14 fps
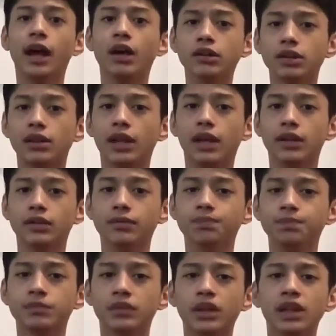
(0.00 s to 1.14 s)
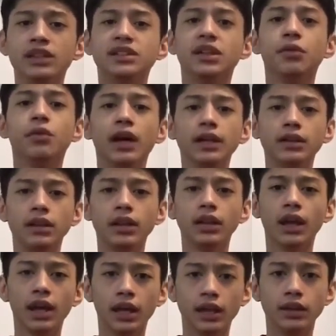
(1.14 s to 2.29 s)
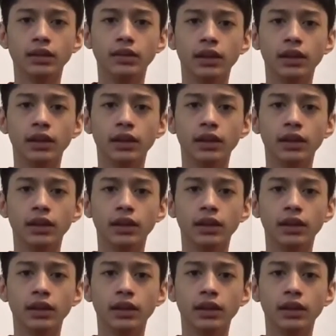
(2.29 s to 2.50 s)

outline is a writing aid